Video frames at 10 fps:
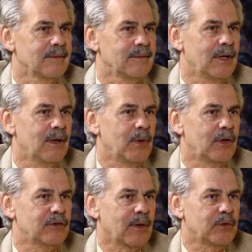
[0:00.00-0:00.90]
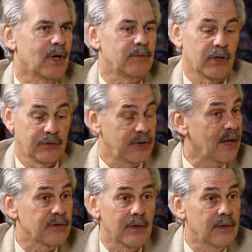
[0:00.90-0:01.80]
you know, because sometimes
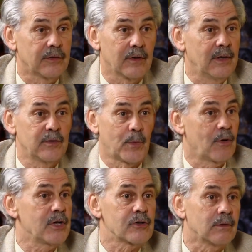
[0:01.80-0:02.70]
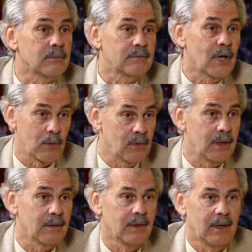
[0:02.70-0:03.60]
it's inspirational only,